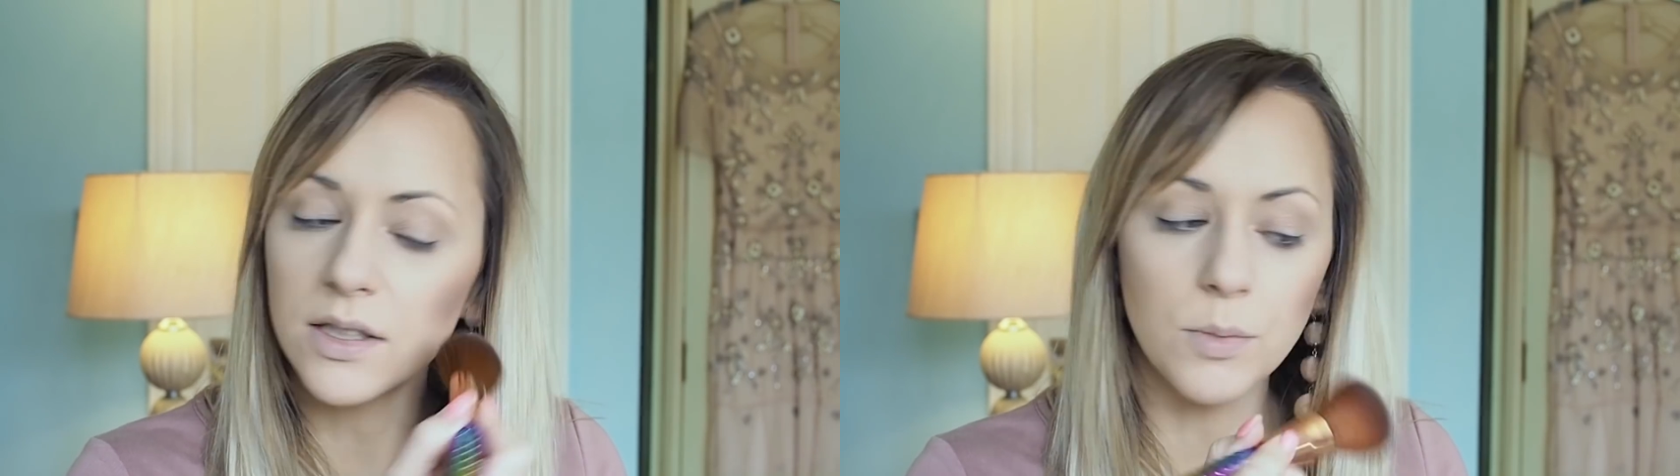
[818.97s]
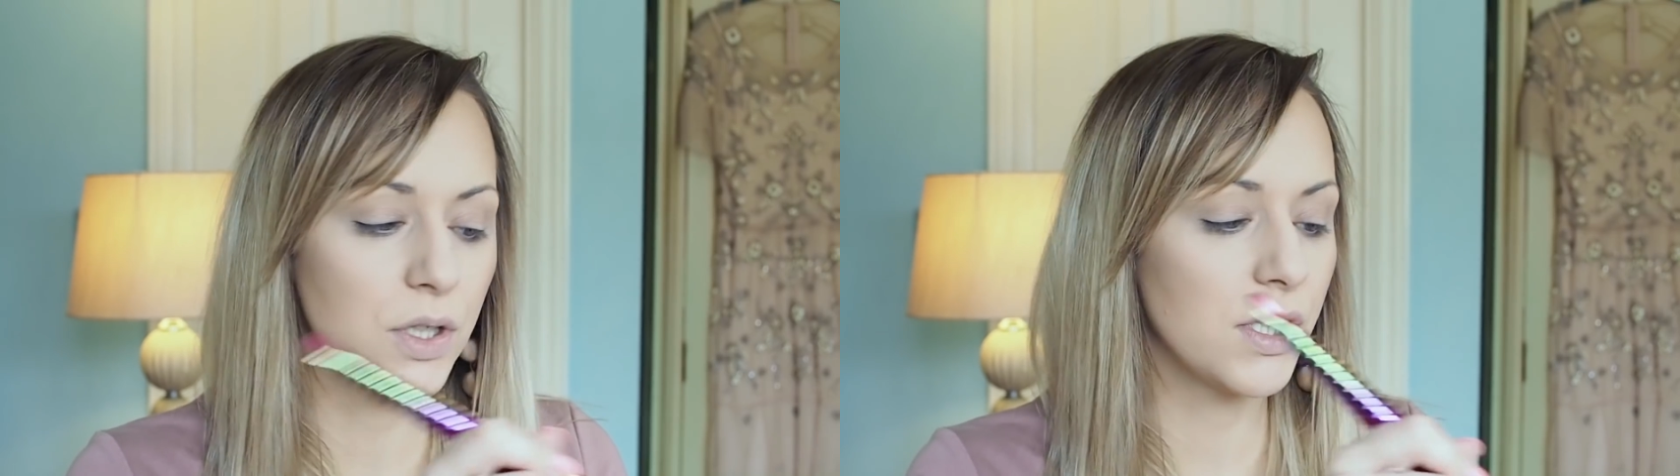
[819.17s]

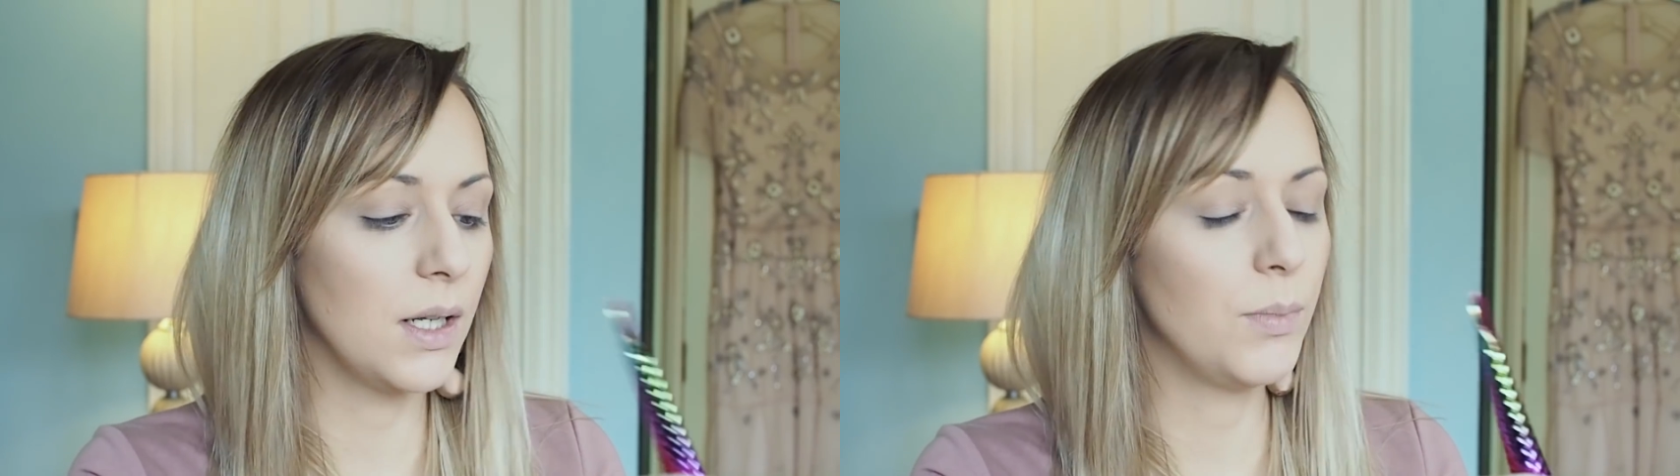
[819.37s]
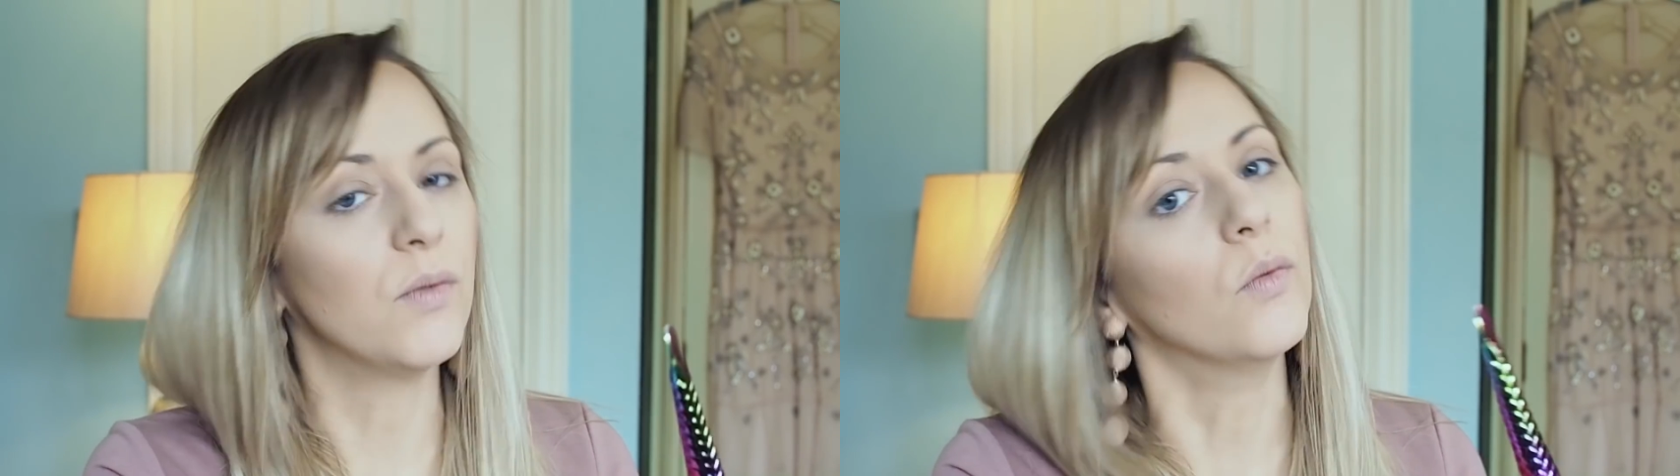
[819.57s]
so I'm just going
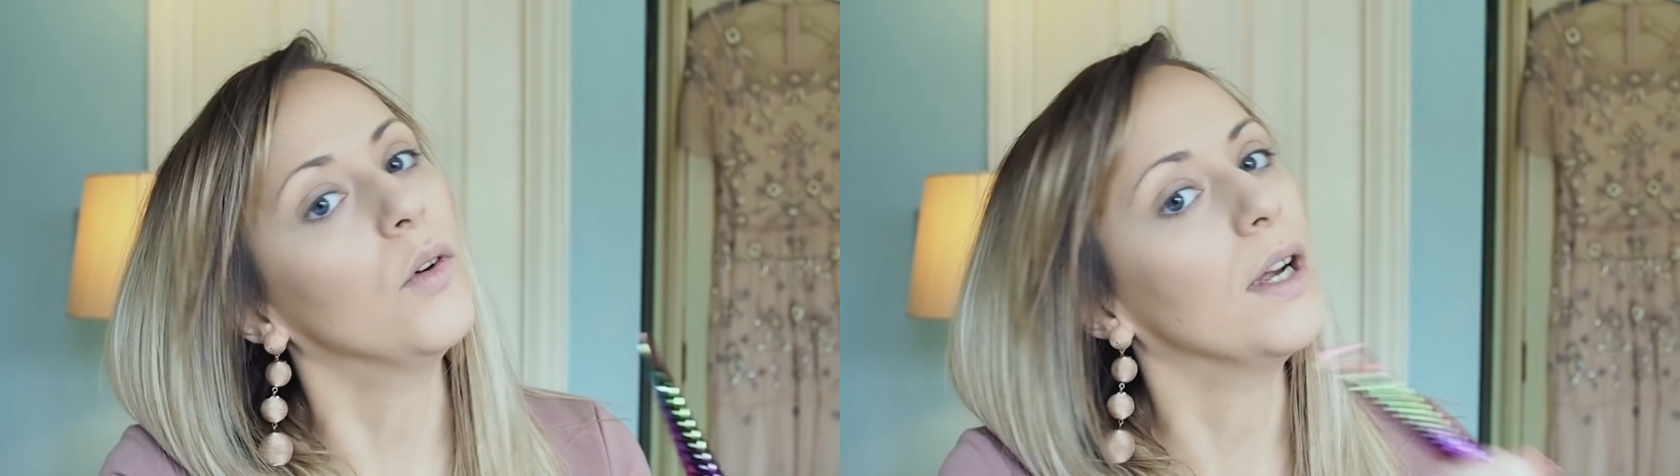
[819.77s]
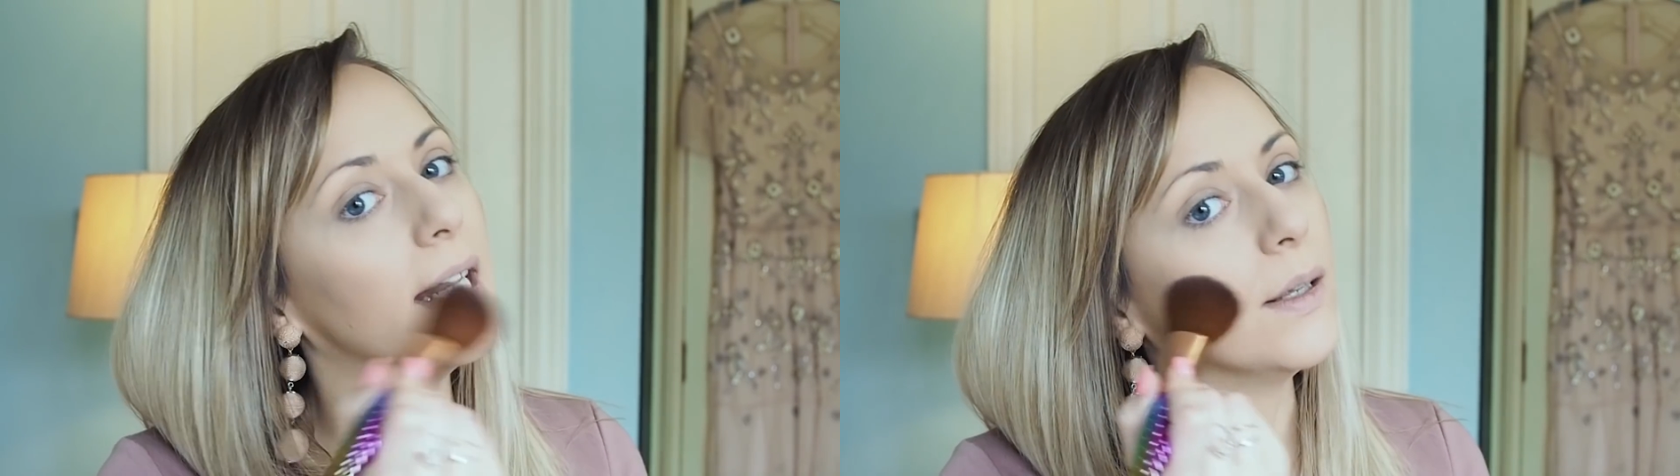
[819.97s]
to be
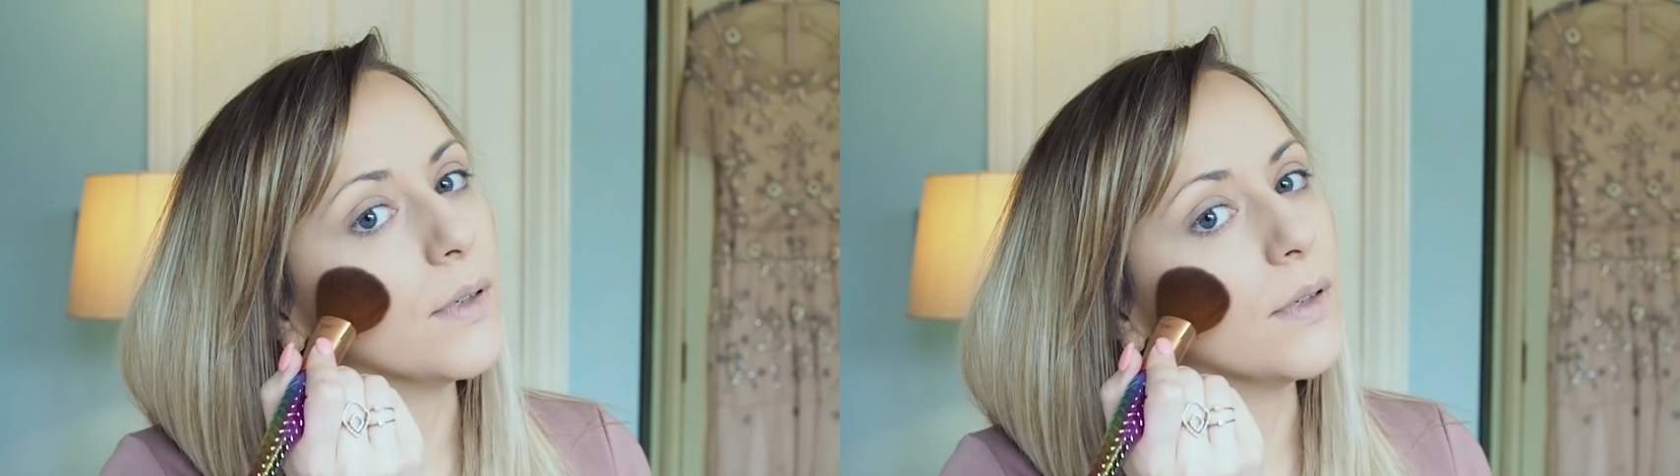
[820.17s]
really,